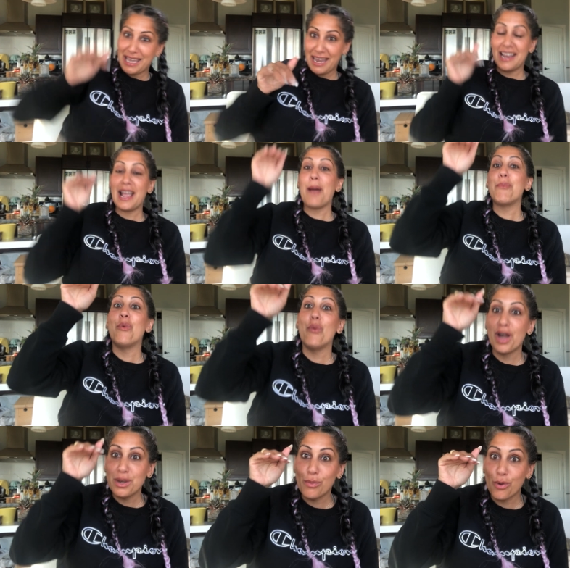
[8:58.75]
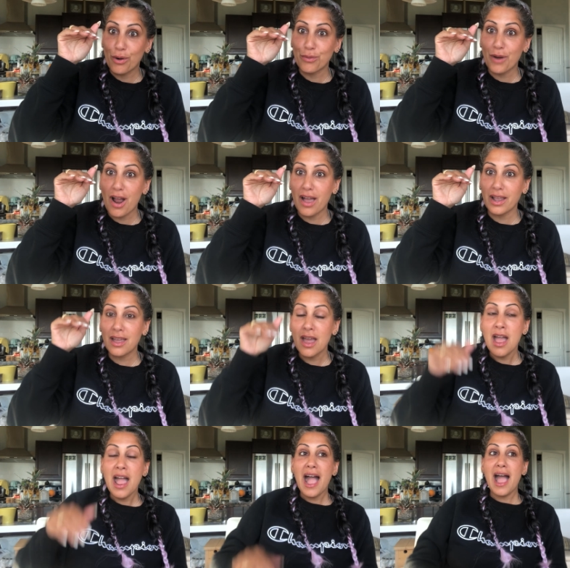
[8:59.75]
Getting up one more rung
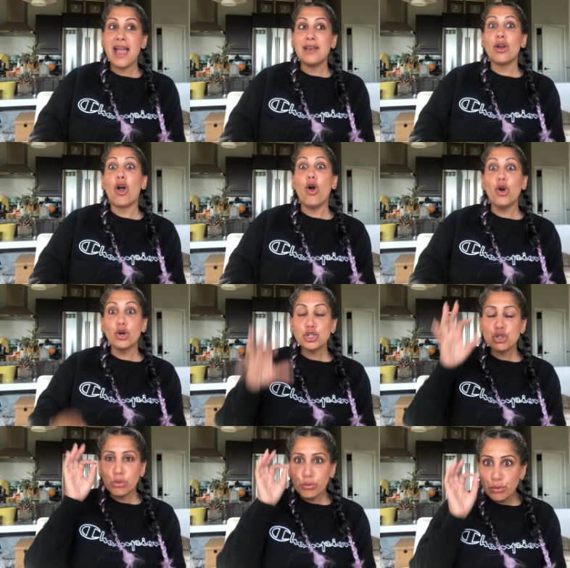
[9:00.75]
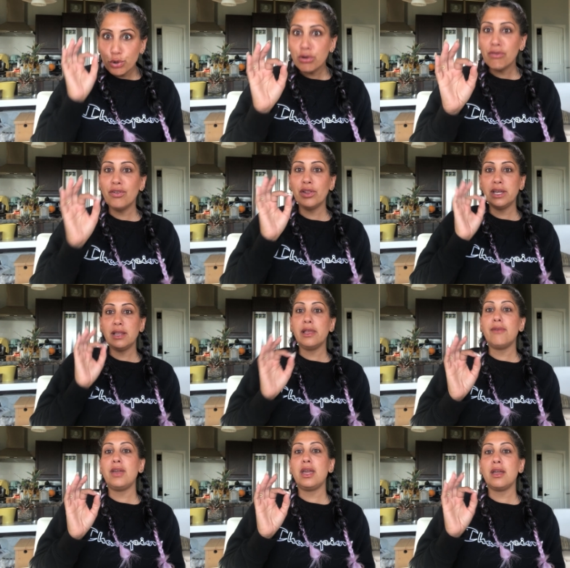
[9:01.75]
and truthfully
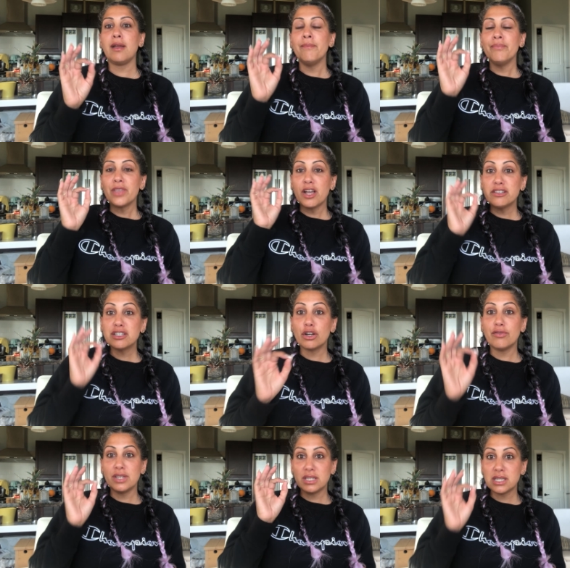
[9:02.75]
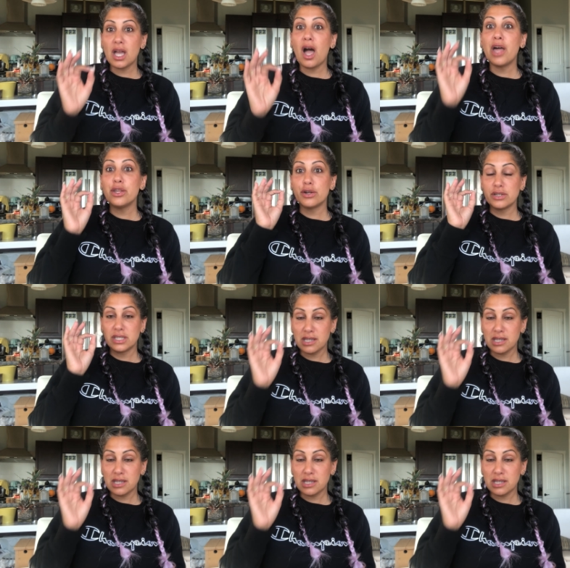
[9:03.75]
living a service to others